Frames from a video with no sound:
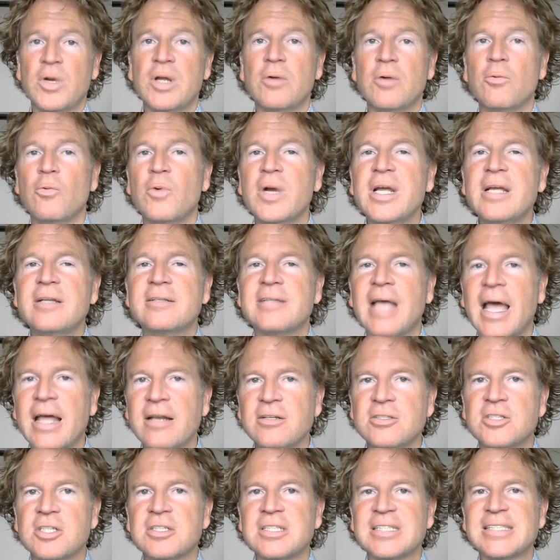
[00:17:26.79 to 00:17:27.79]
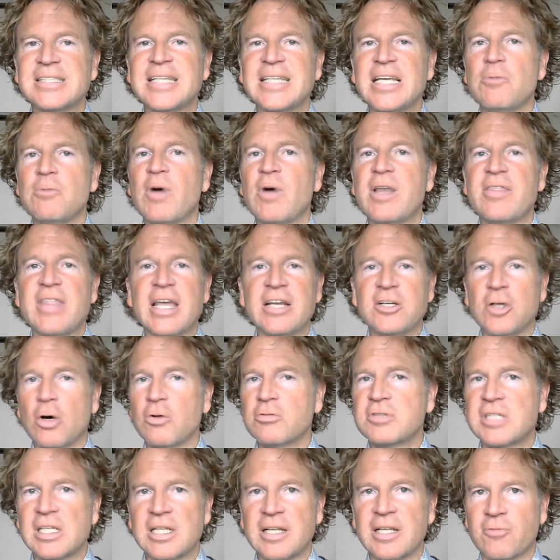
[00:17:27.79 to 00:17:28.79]
we tend to see when they
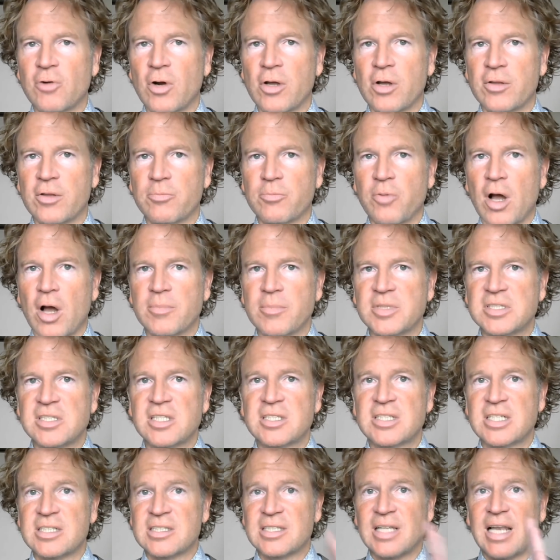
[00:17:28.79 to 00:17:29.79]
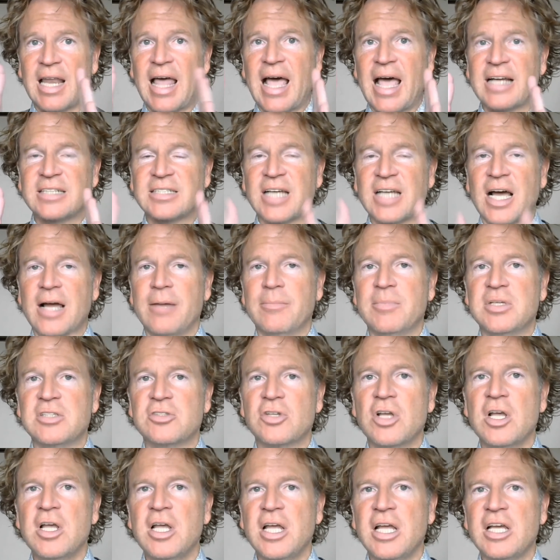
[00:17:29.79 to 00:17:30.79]
don't deliver on their promises because the lag time
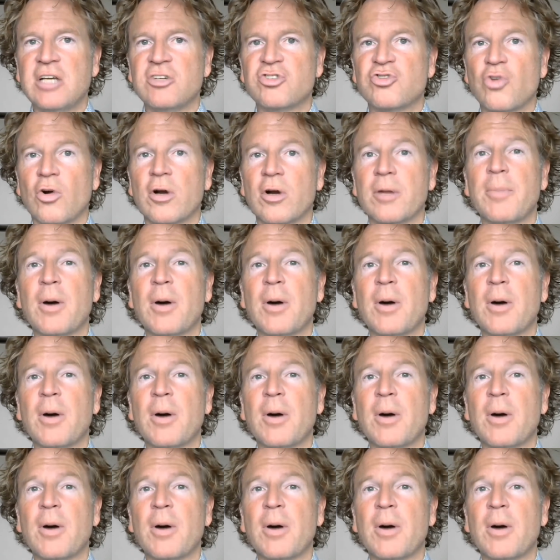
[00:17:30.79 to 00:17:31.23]
is shorter,